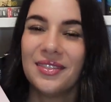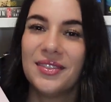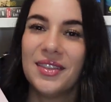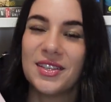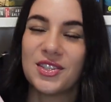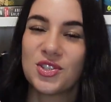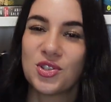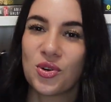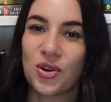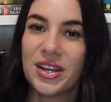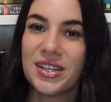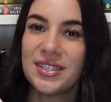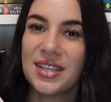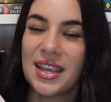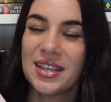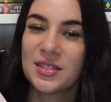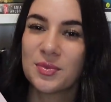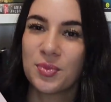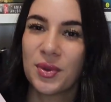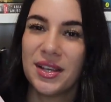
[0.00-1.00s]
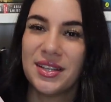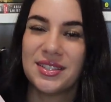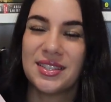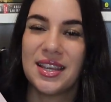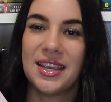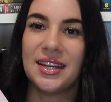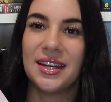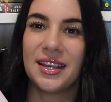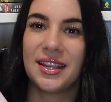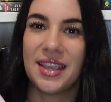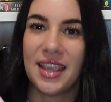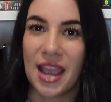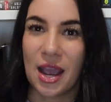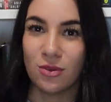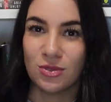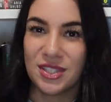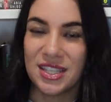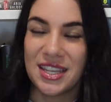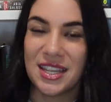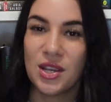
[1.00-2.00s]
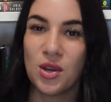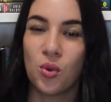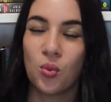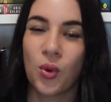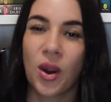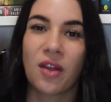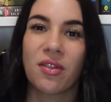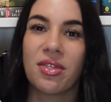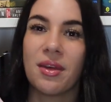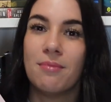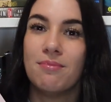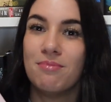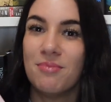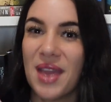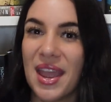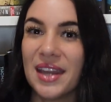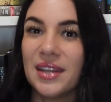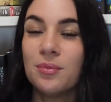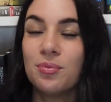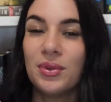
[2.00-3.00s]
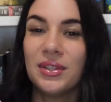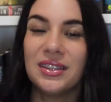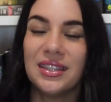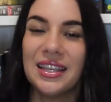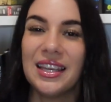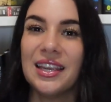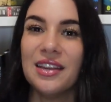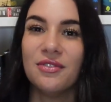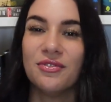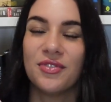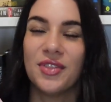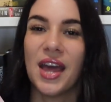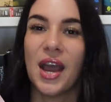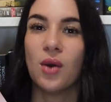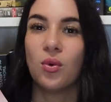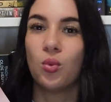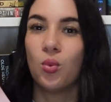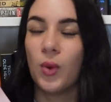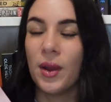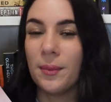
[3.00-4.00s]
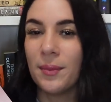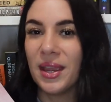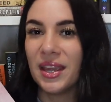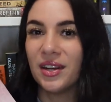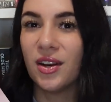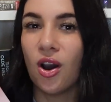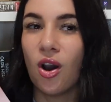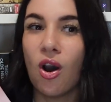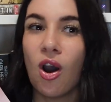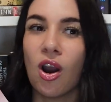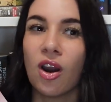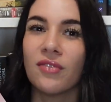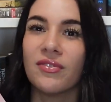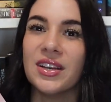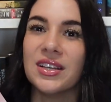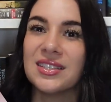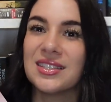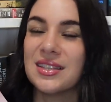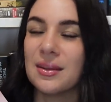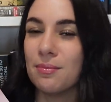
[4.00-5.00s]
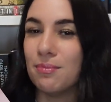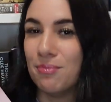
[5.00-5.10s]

This story takes place in a county where the men believe that women harvest